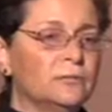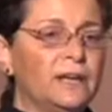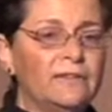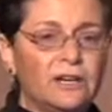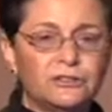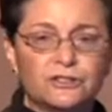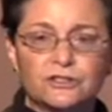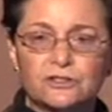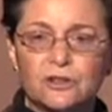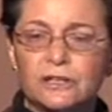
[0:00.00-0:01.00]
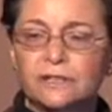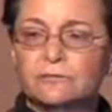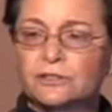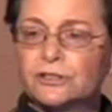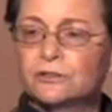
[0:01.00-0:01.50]
We have actually started
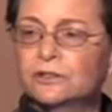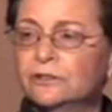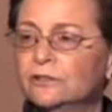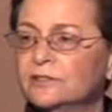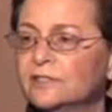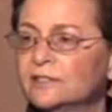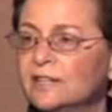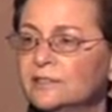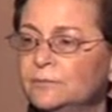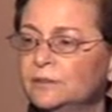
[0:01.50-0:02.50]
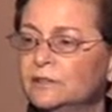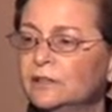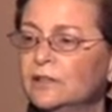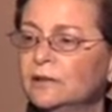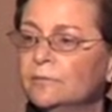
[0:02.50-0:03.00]
returning those assessments
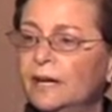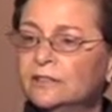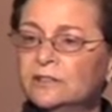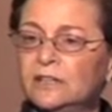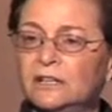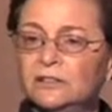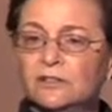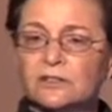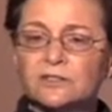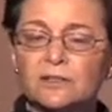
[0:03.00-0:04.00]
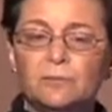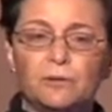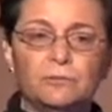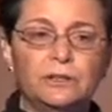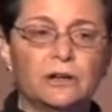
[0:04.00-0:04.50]
back to the ADRC,
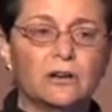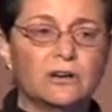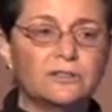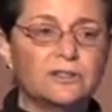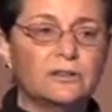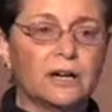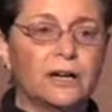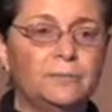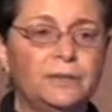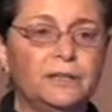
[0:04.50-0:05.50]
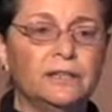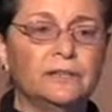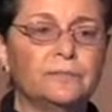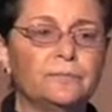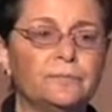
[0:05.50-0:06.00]
but we are also copying
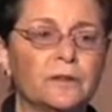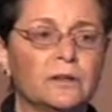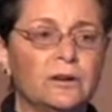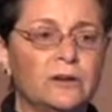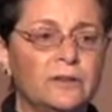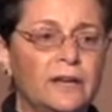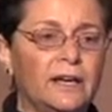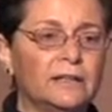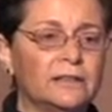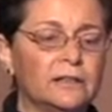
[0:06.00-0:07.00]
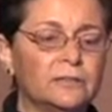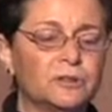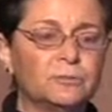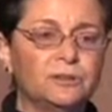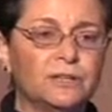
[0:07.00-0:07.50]
on that
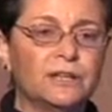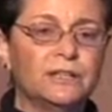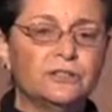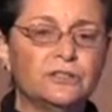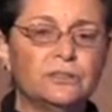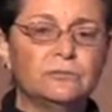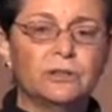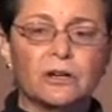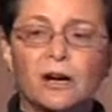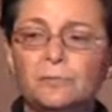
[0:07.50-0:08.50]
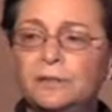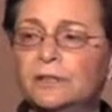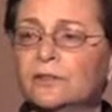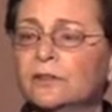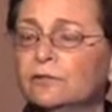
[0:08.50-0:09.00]
communication. We are
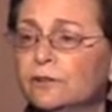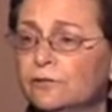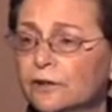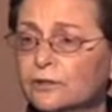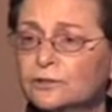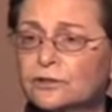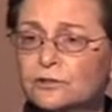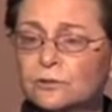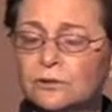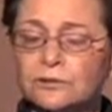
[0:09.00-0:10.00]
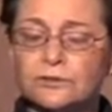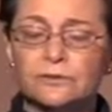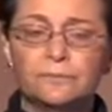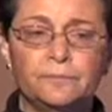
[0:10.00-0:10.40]
copying the referral source.